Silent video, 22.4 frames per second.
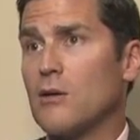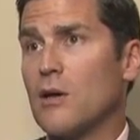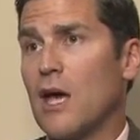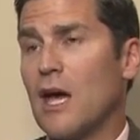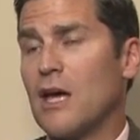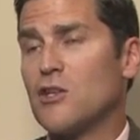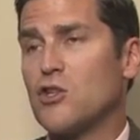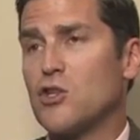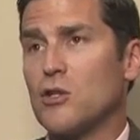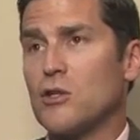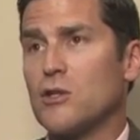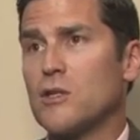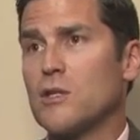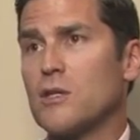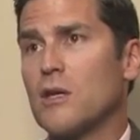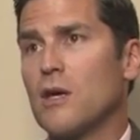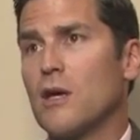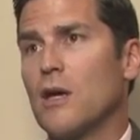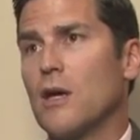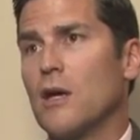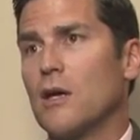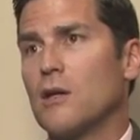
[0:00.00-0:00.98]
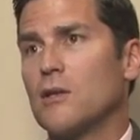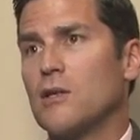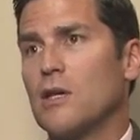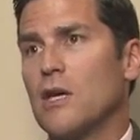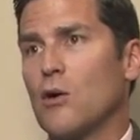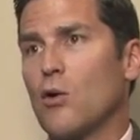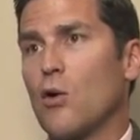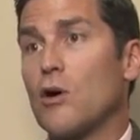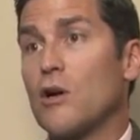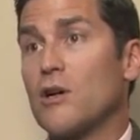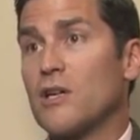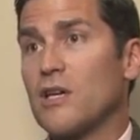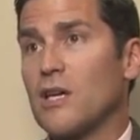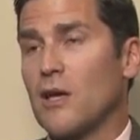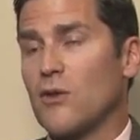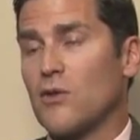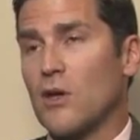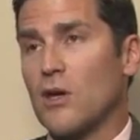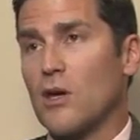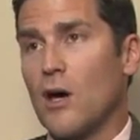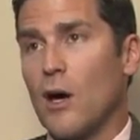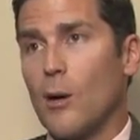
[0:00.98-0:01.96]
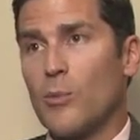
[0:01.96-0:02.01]
edges in order to
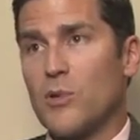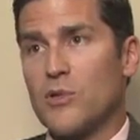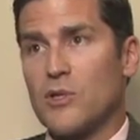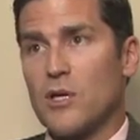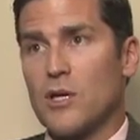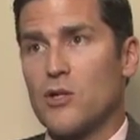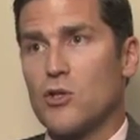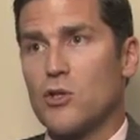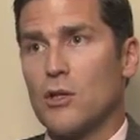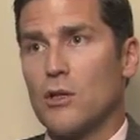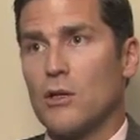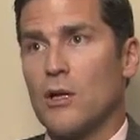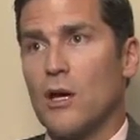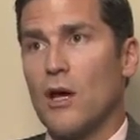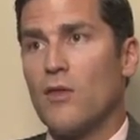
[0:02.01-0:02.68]
get the composition.